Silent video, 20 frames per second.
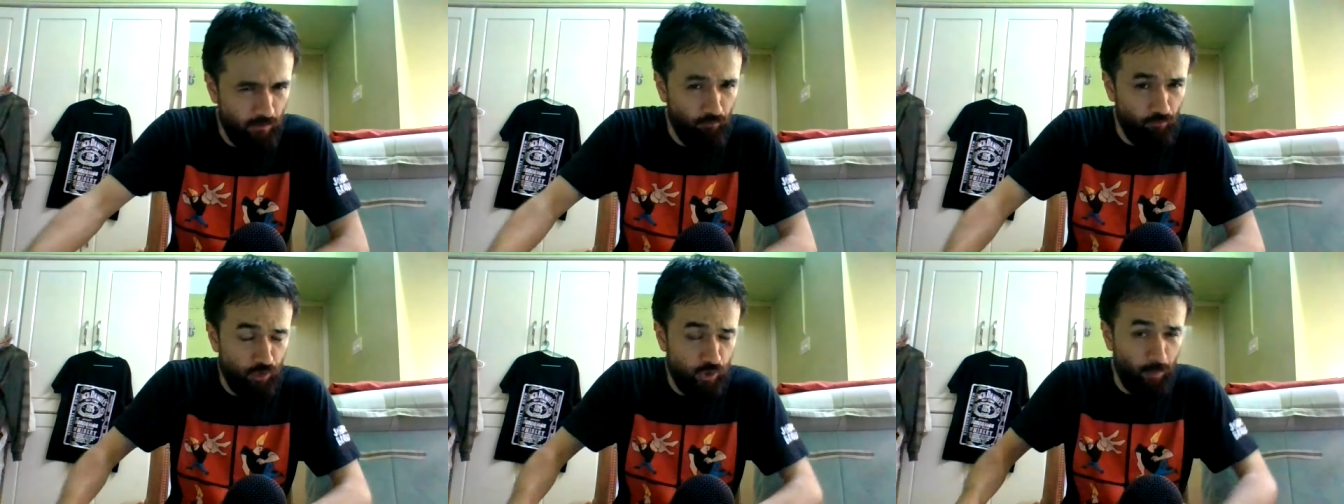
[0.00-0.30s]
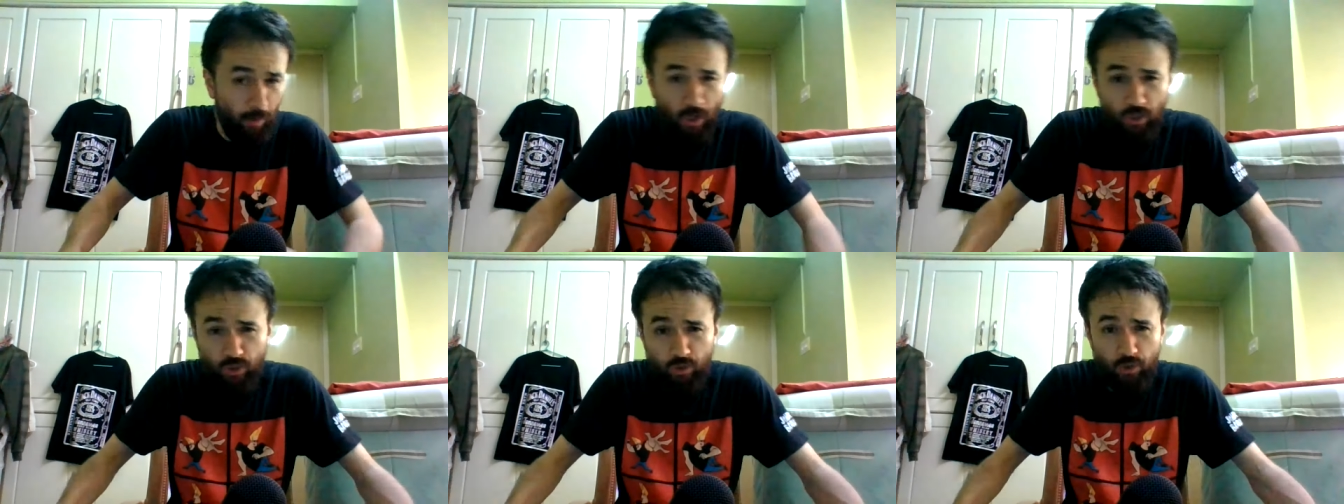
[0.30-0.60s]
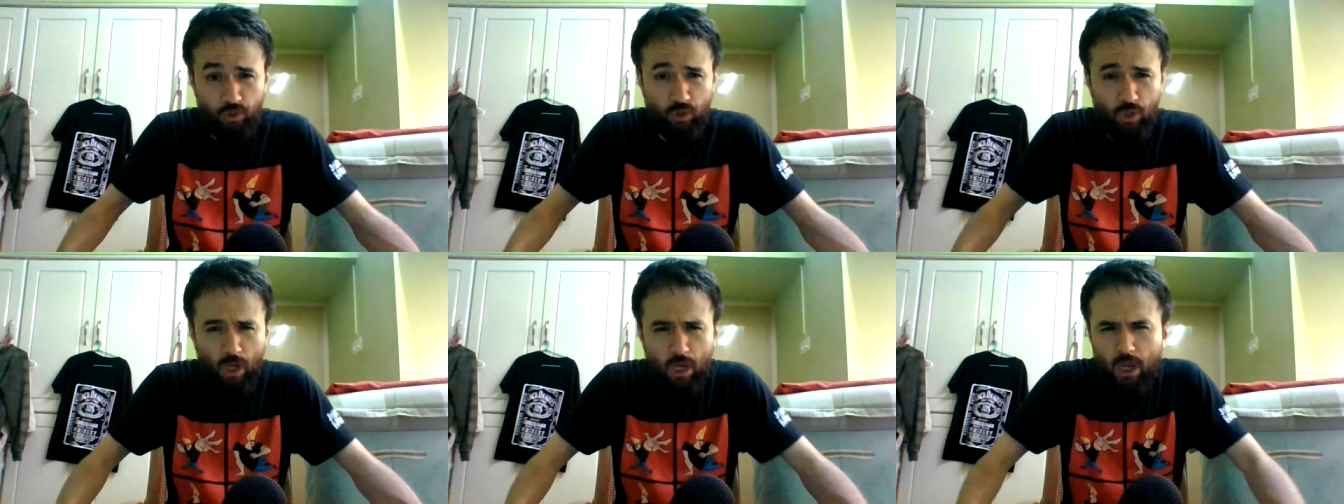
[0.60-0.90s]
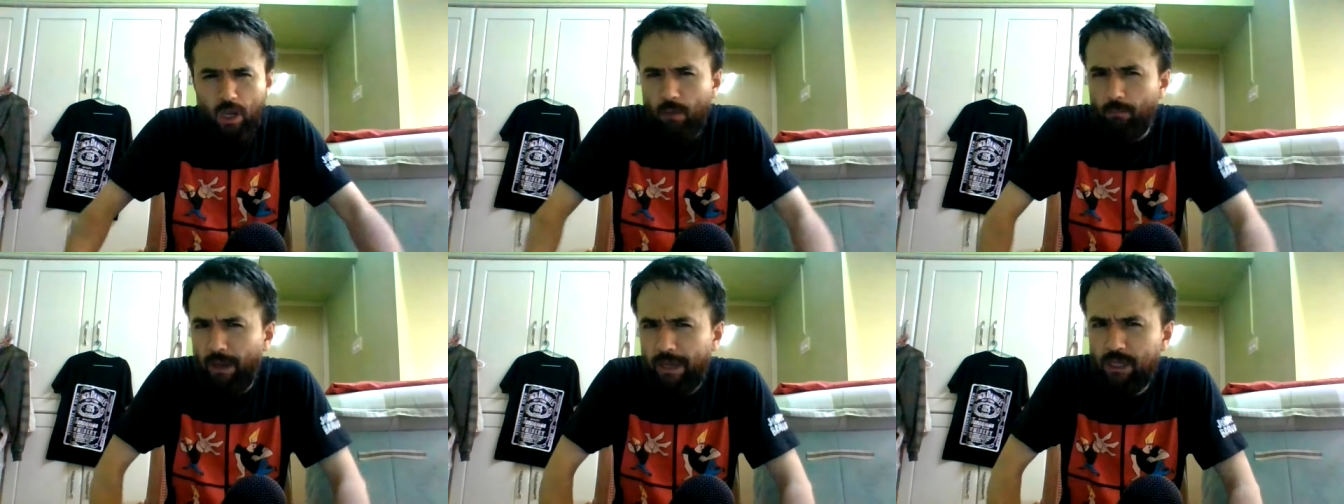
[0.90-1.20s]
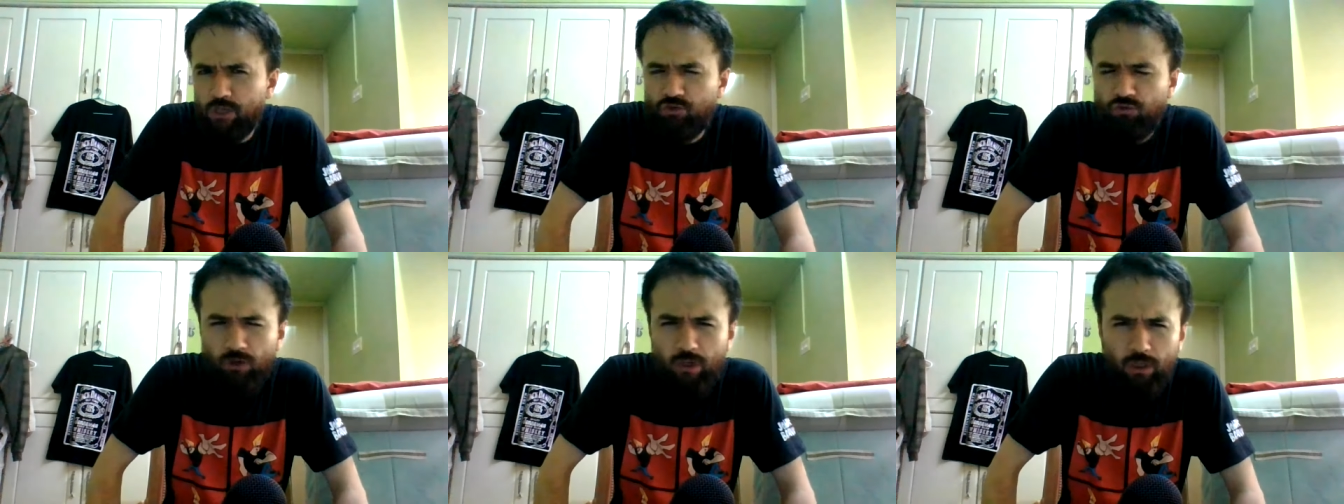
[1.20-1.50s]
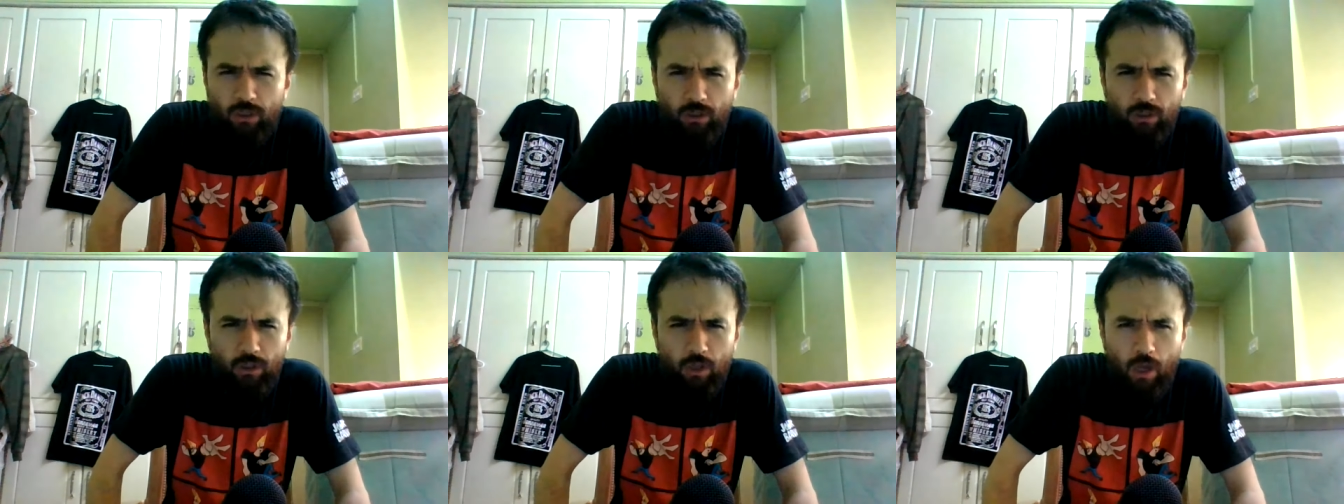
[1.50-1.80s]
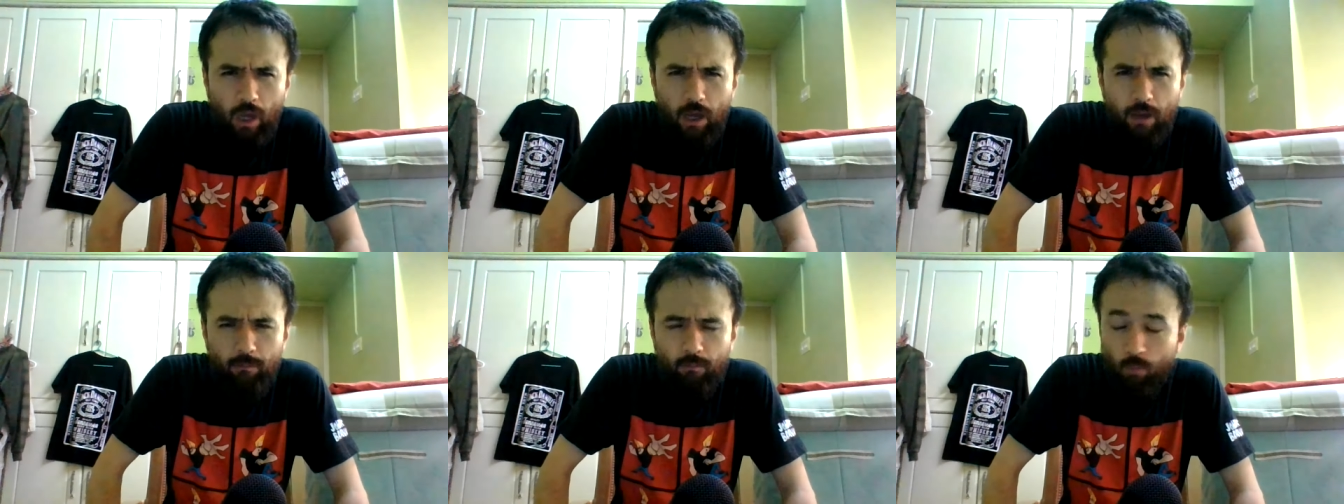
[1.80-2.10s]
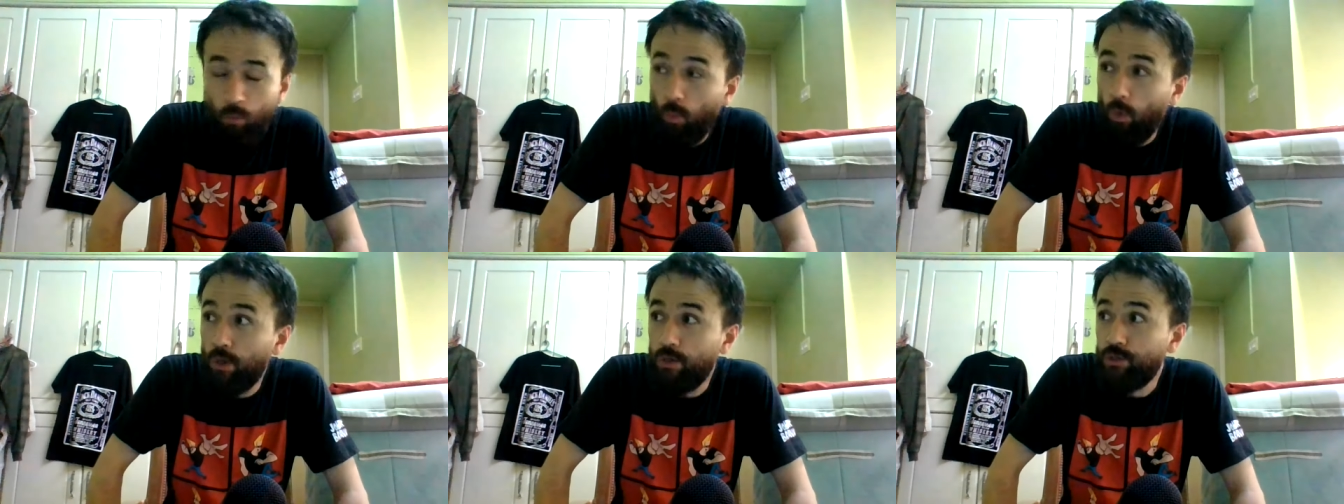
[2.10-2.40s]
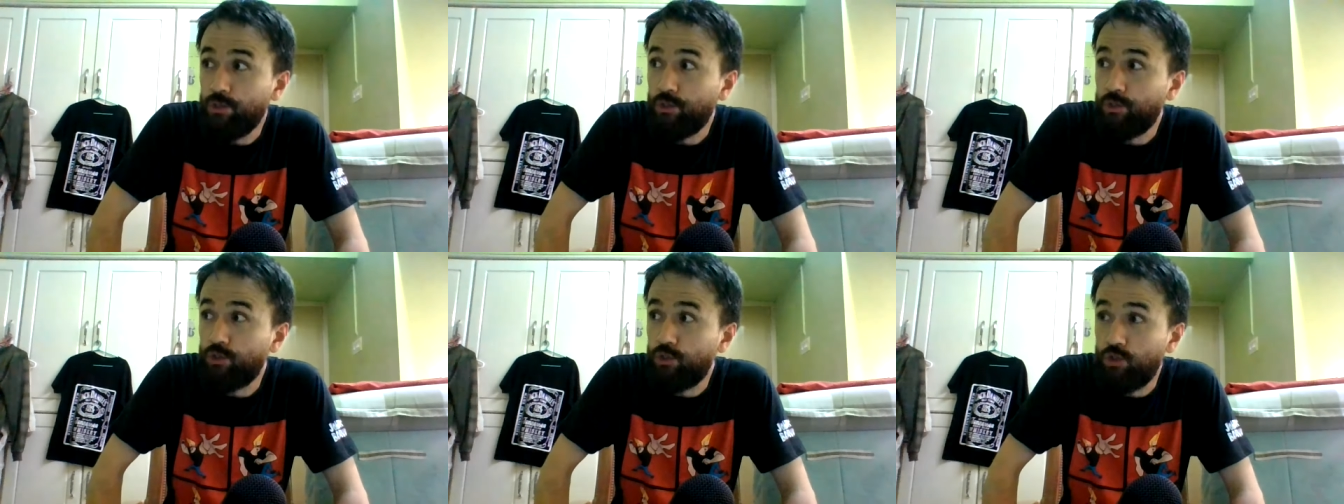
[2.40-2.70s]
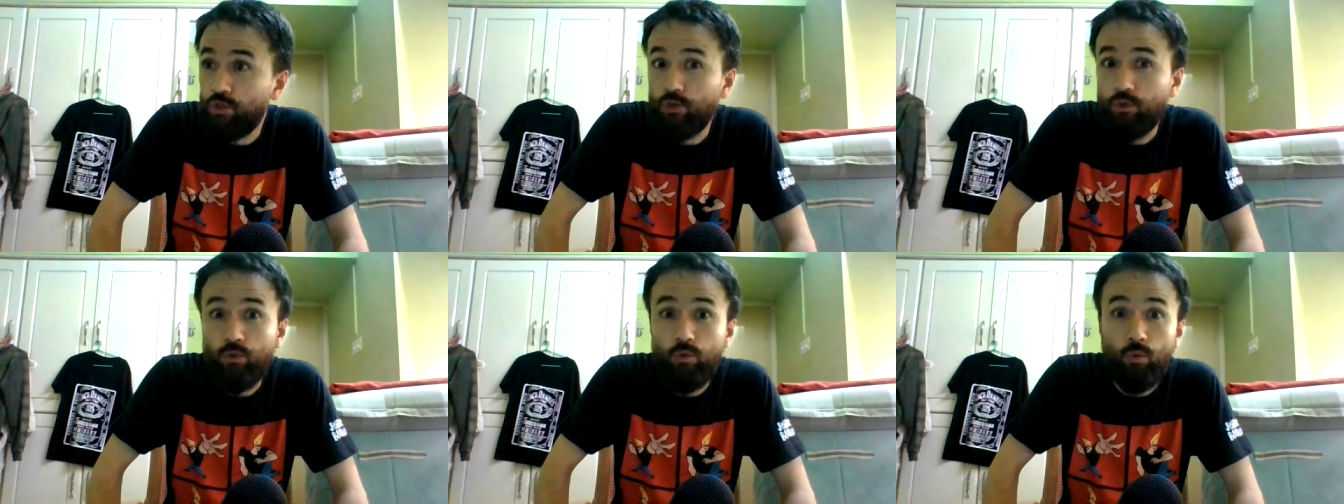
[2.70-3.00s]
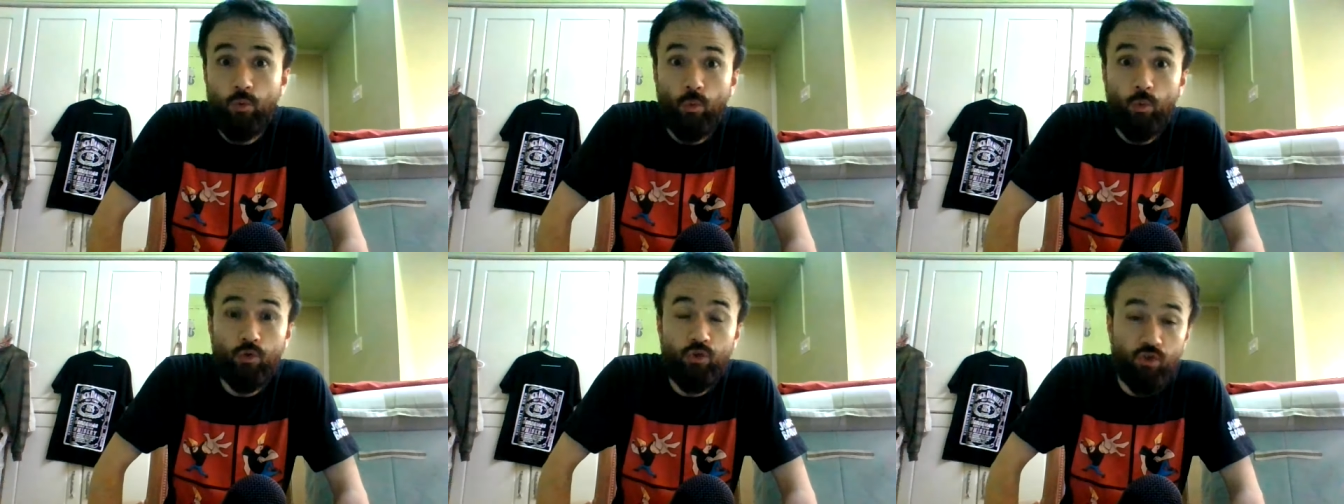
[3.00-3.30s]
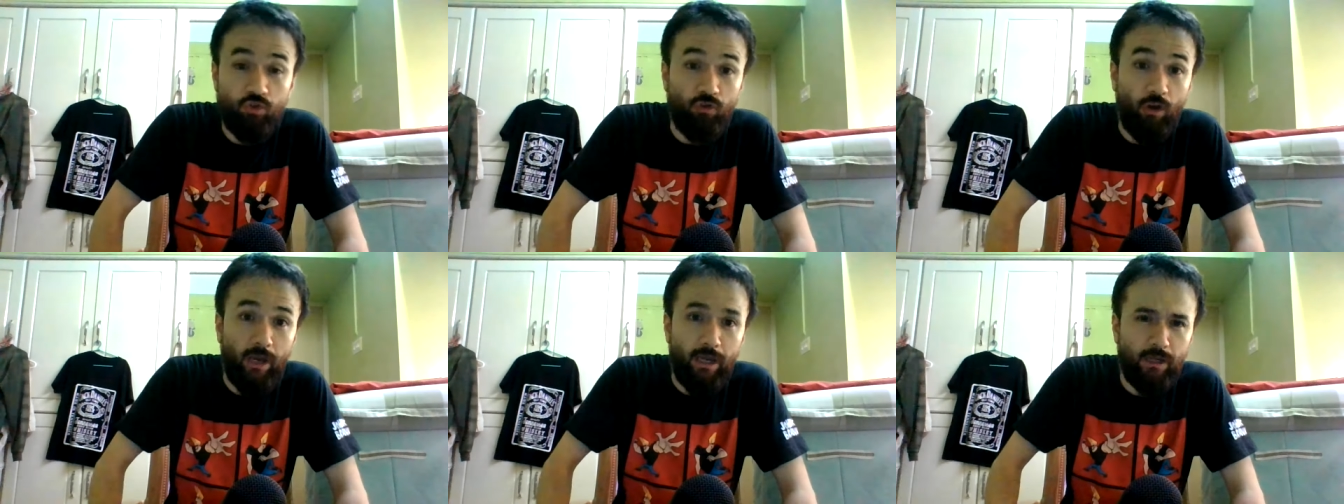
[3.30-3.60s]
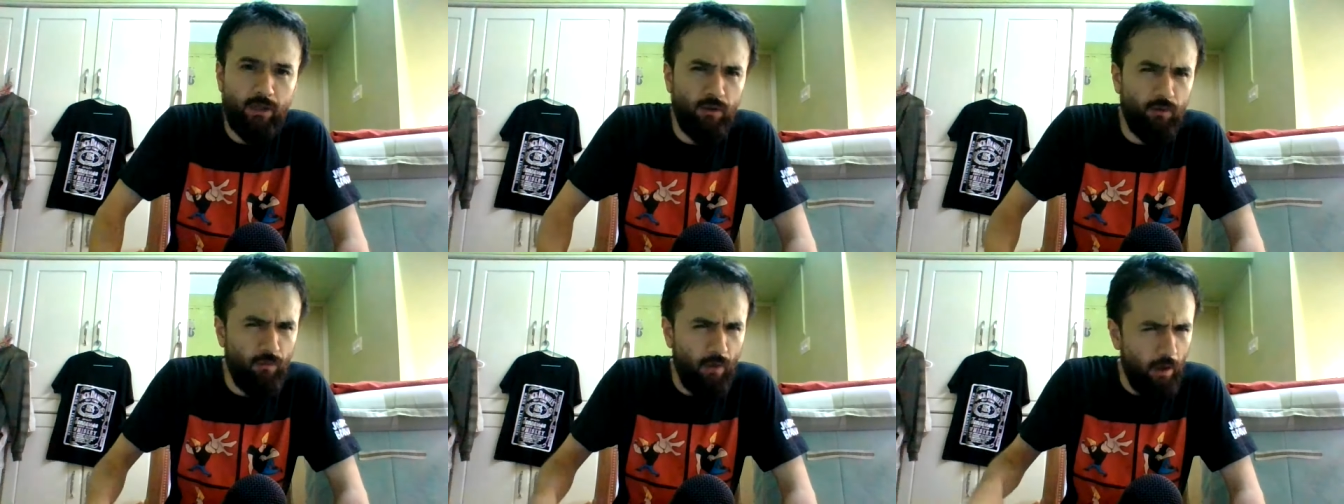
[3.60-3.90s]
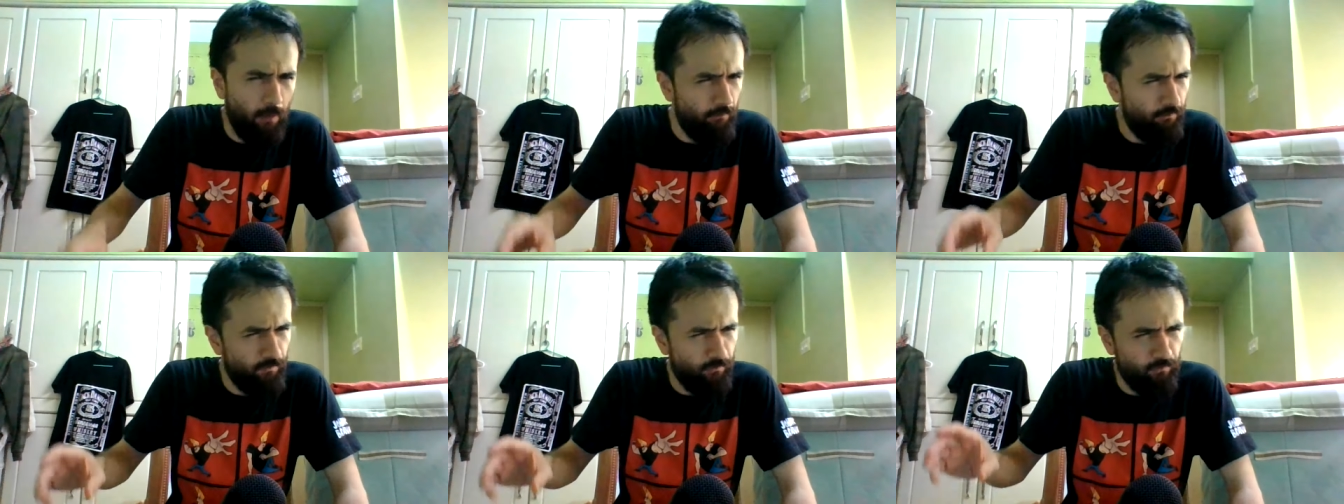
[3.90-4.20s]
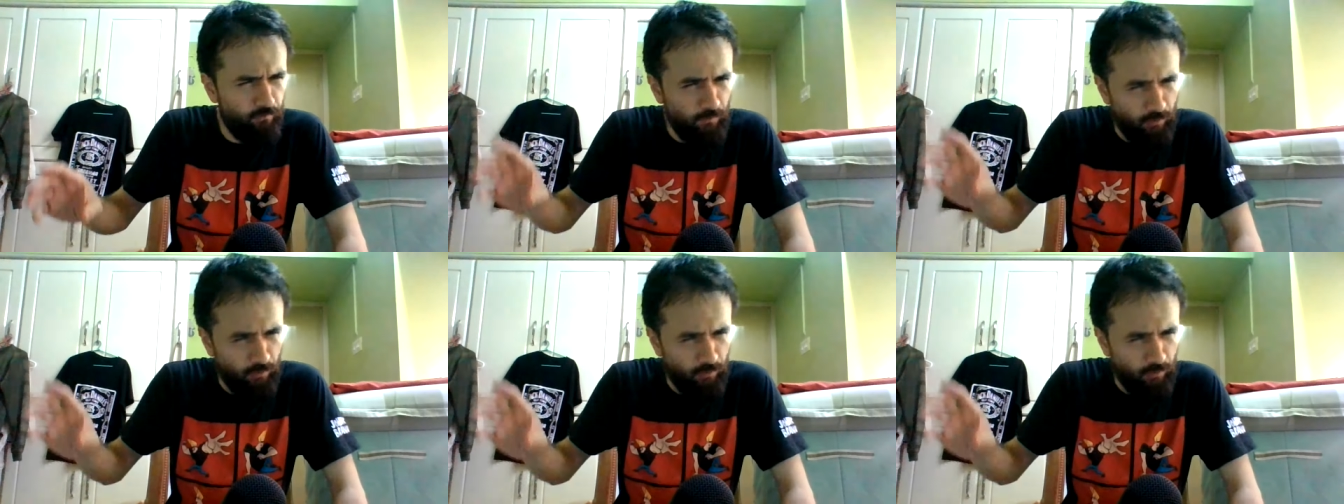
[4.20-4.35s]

The response by Israel um, was to strike um,